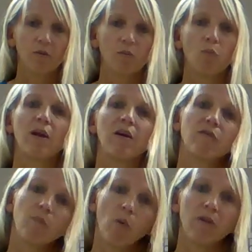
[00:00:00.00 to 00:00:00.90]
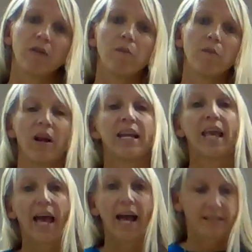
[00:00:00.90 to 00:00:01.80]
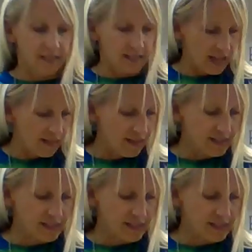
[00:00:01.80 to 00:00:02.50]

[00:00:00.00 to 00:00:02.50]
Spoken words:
We have more than one cat. And the